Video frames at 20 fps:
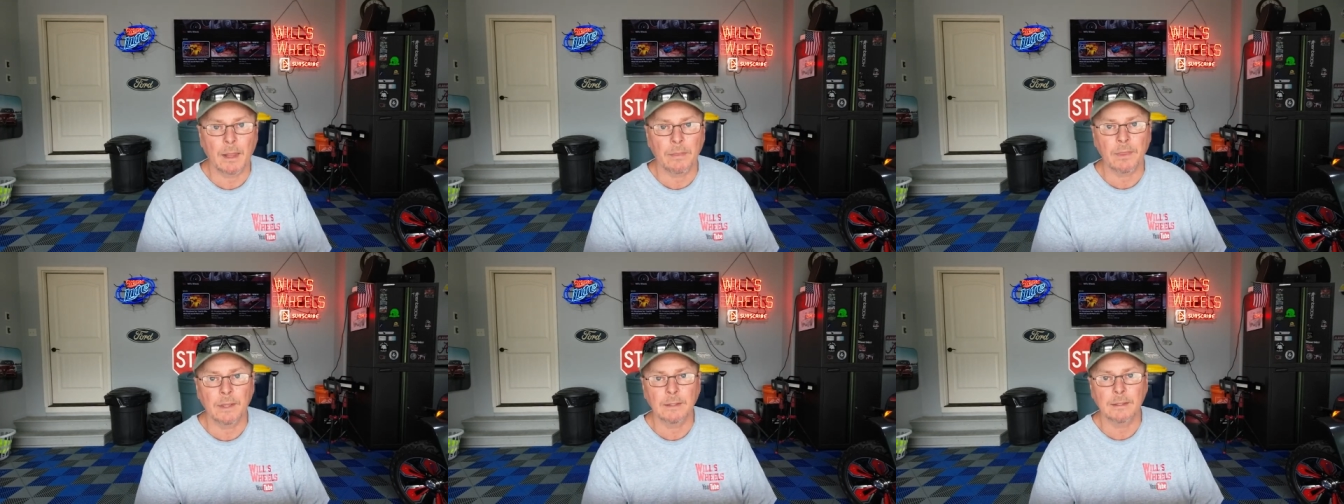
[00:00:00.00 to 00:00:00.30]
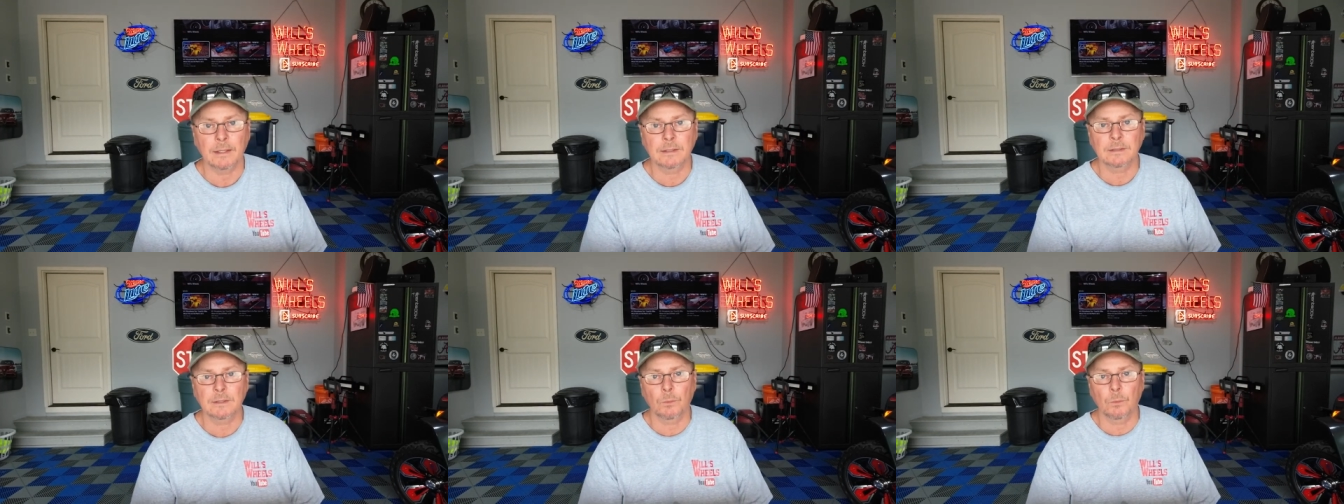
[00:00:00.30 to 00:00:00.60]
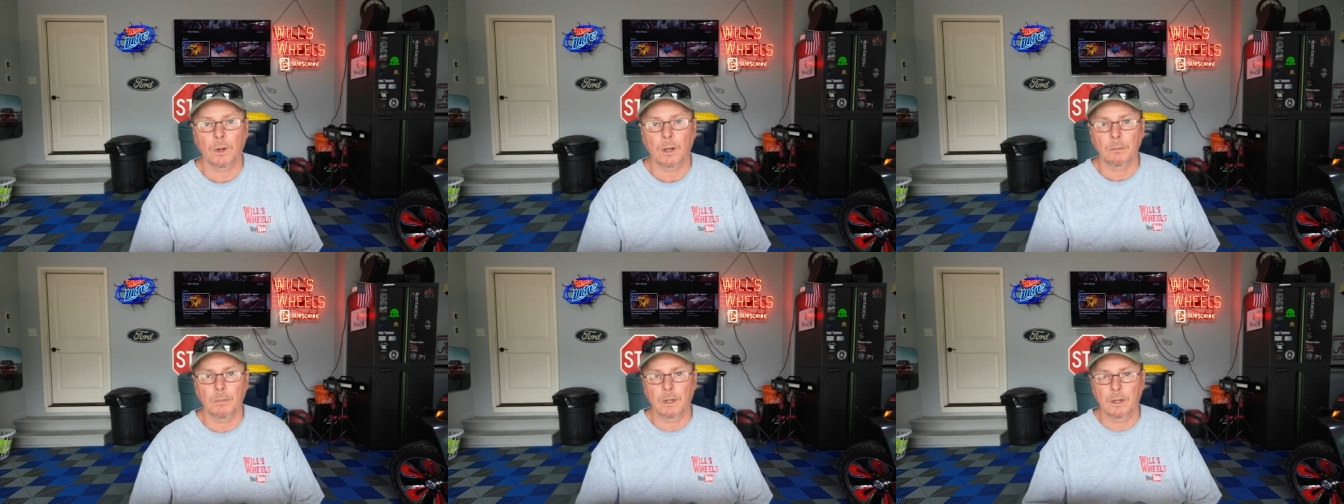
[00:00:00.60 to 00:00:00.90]
I think that's the
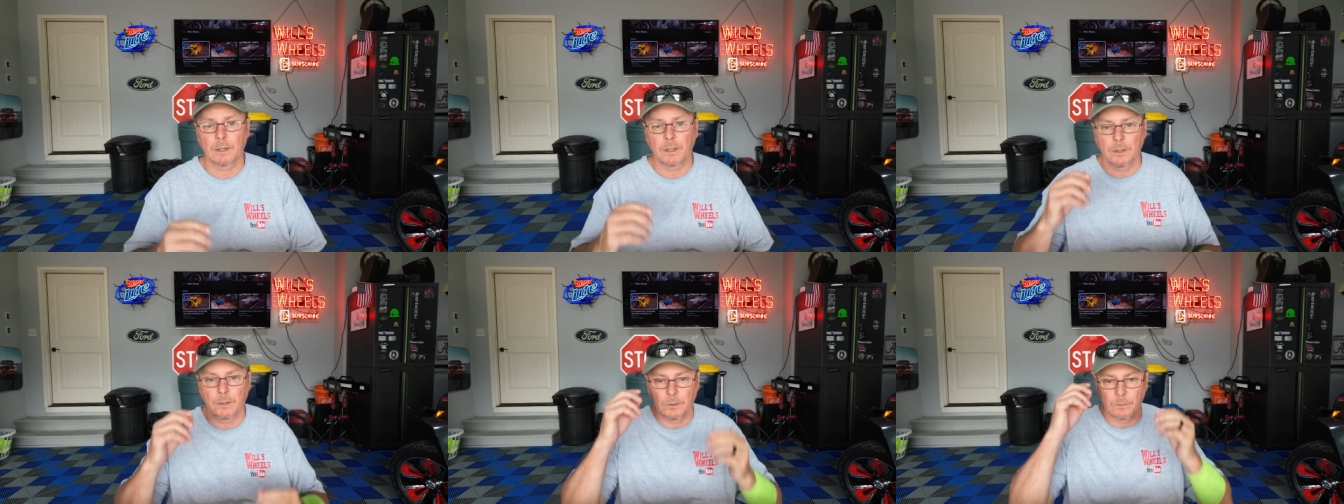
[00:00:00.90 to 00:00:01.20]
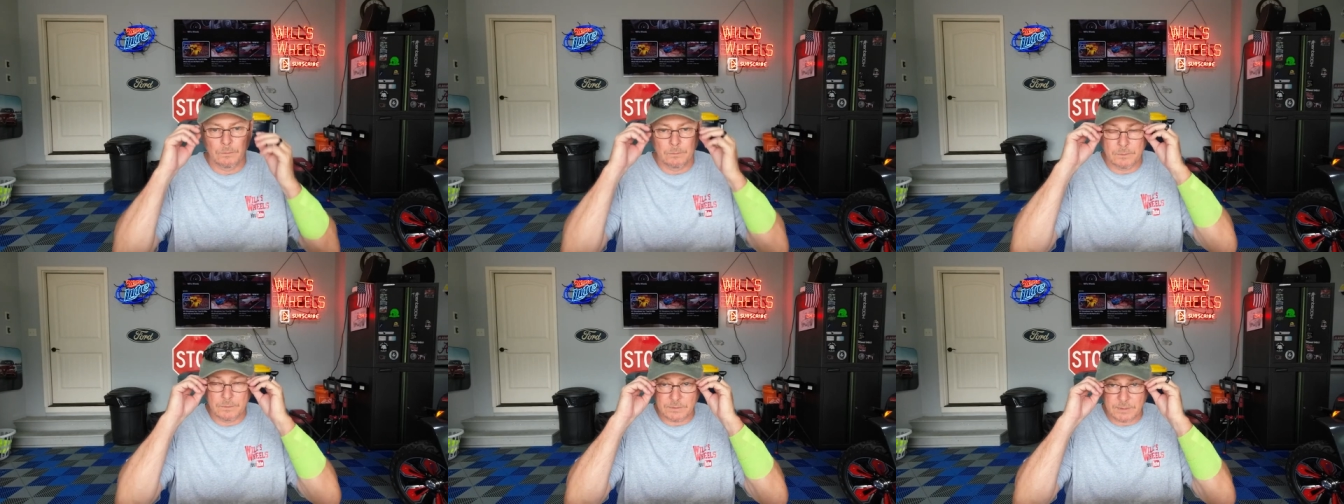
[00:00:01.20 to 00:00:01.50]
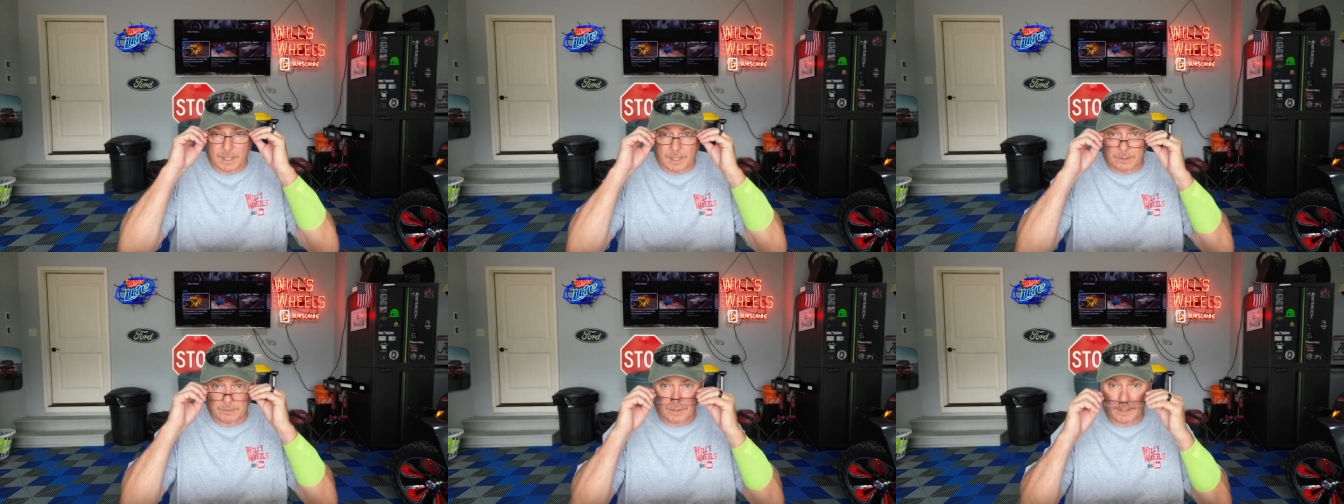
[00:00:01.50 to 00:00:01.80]
one I'm going to do
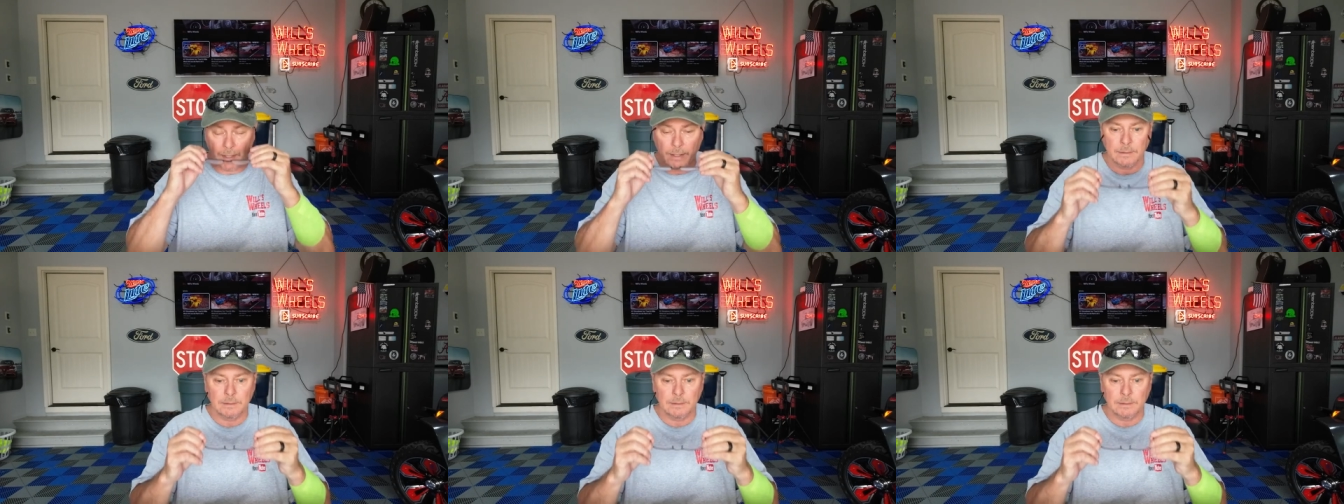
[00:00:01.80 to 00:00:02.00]
Saturday.